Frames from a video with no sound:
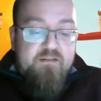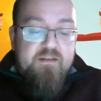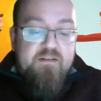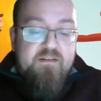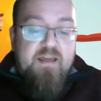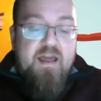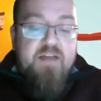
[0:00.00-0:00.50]

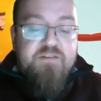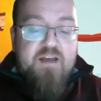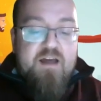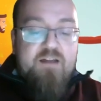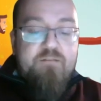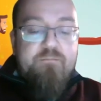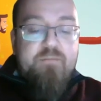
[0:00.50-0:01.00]
the attached
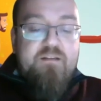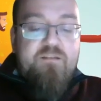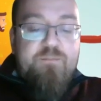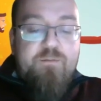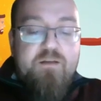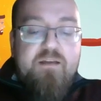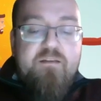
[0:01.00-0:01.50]
child may
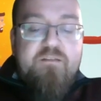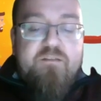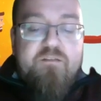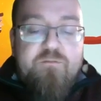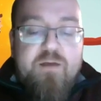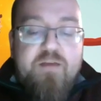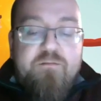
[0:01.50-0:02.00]
display
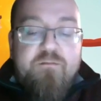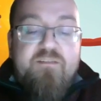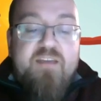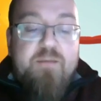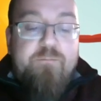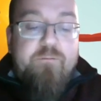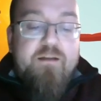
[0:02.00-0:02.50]
distress when
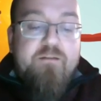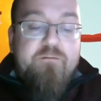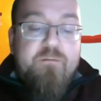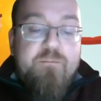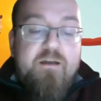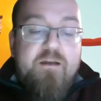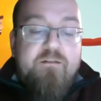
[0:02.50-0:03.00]
separated
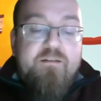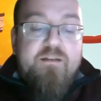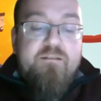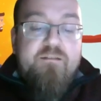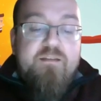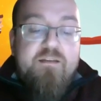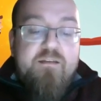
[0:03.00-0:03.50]
from parent
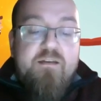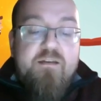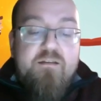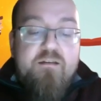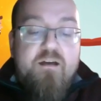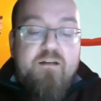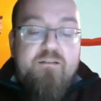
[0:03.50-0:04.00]
and seek
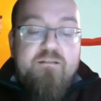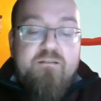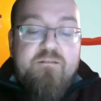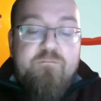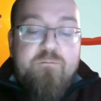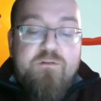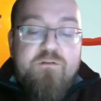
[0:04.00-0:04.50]

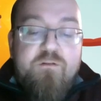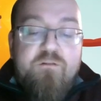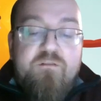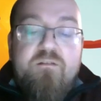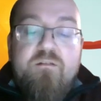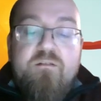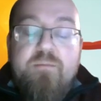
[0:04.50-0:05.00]
constant
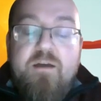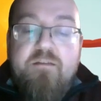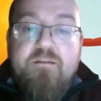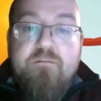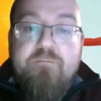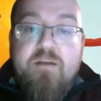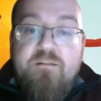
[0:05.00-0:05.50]
reassurance about
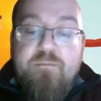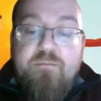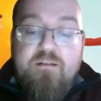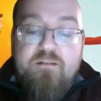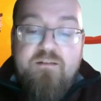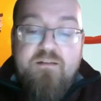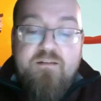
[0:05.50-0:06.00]
their
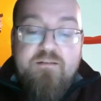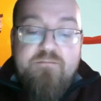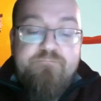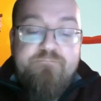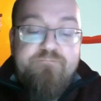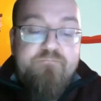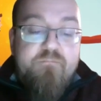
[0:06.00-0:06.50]
availability.
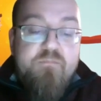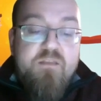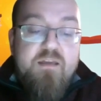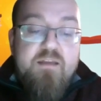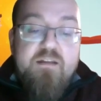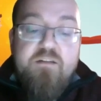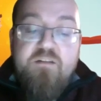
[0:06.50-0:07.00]

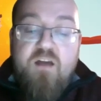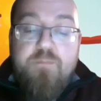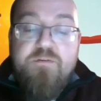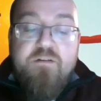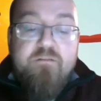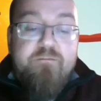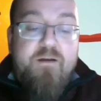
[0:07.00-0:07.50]
In
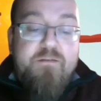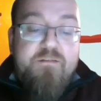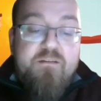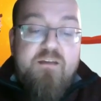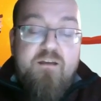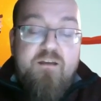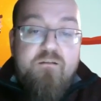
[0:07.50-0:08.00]
adoption and
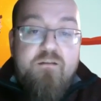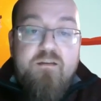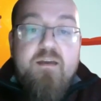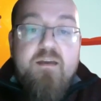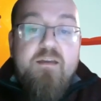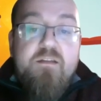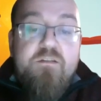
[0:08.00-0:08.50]
foster care,
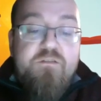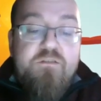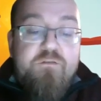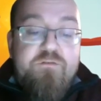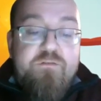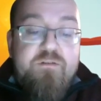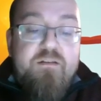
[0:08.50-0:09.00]

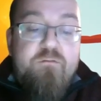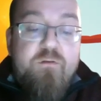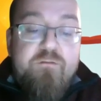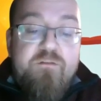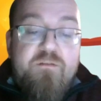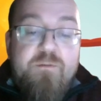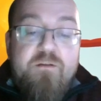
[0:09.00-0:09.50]
children who
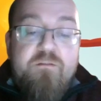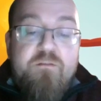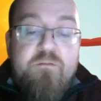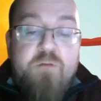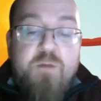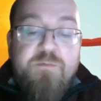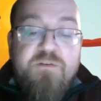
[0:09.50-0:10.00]
have experienced
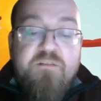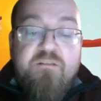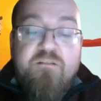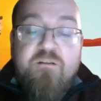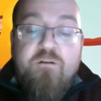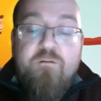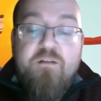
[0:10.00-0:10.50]
disruptions
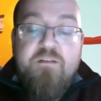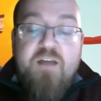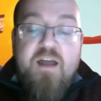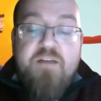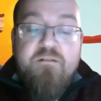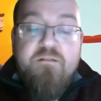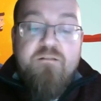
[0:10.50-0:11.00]
in early
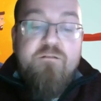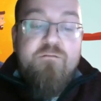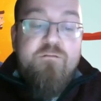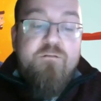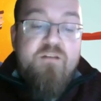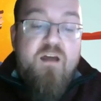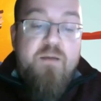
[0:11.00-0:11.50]
attachment due
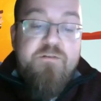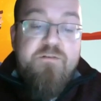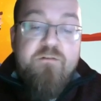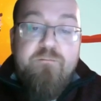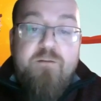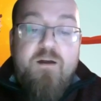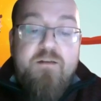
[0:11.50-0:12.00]
to adoption
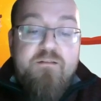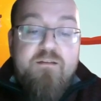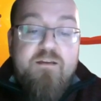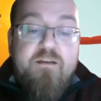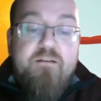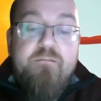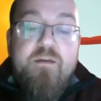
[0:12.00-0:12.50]
or foster
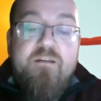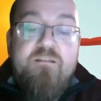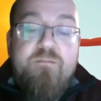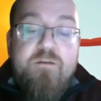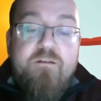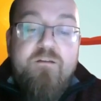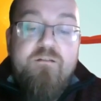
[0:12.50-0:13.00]
care may
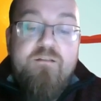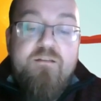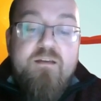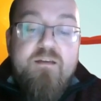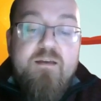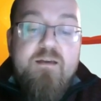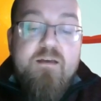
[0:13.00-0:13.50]

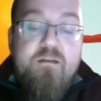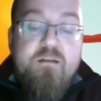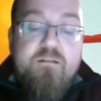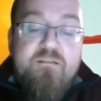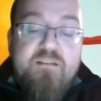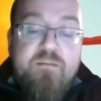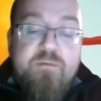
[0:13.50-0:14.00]

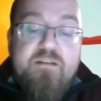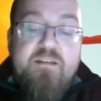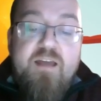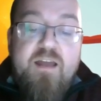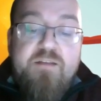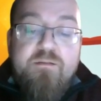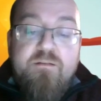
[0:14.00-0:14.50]
exhibit
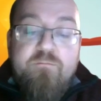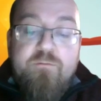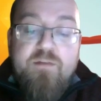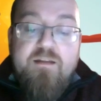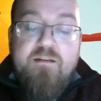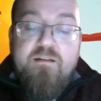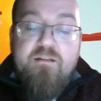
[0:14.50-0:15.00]

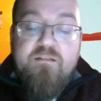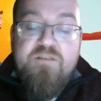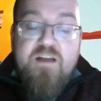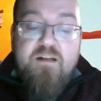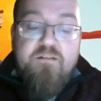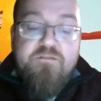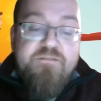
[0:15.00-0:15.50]
attachment-related
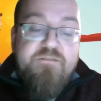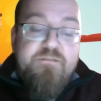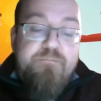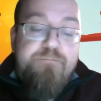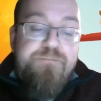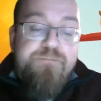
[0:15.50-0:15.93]
challenges.